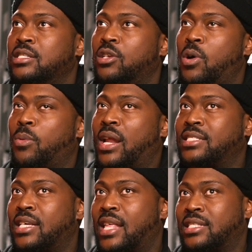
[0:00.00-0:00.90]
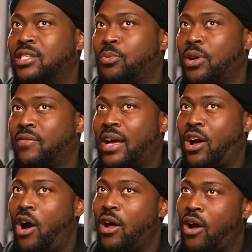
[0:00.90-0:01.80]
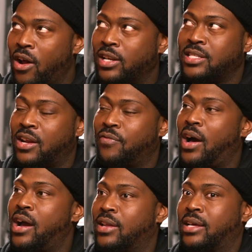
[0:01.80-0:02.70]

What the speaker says: and when I say that, it's to the point of like artists that are fire.